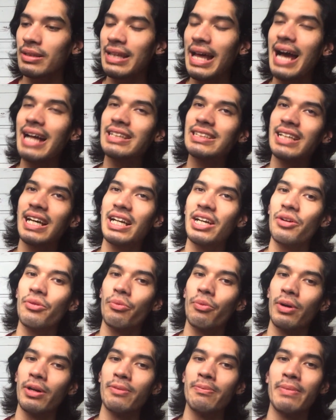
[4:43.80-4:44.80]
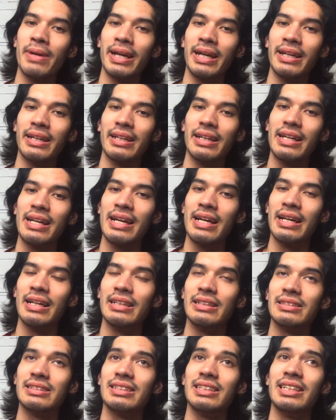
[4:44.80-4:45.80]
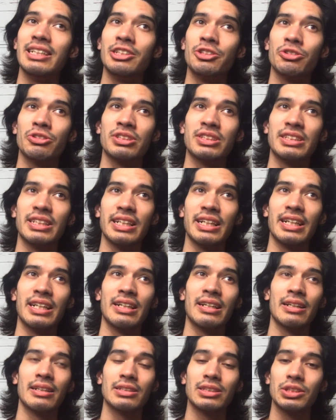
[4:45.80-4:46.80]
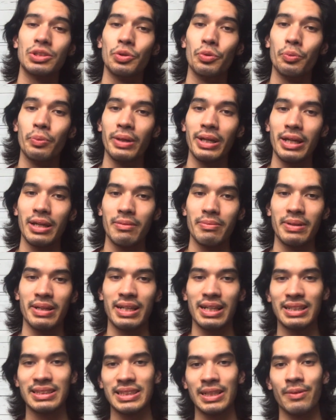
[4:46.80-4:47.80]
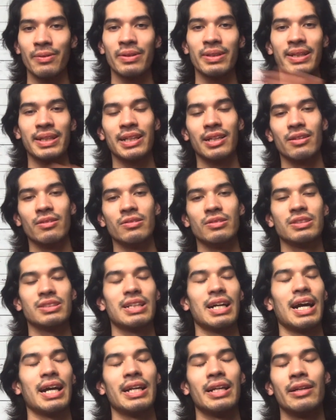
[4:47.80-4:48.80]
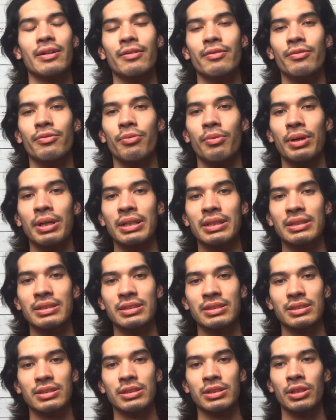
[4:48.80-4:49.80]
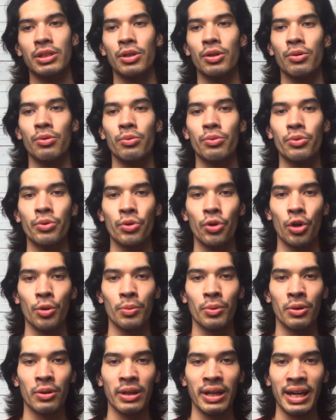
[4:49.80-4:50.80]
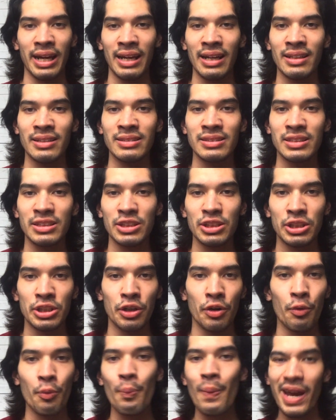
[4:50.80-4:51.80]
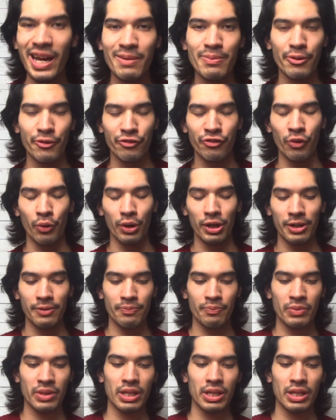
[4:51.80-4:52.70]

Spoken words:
That's kind of what made it interesting to me, because everything else kind of was, normal and, made before.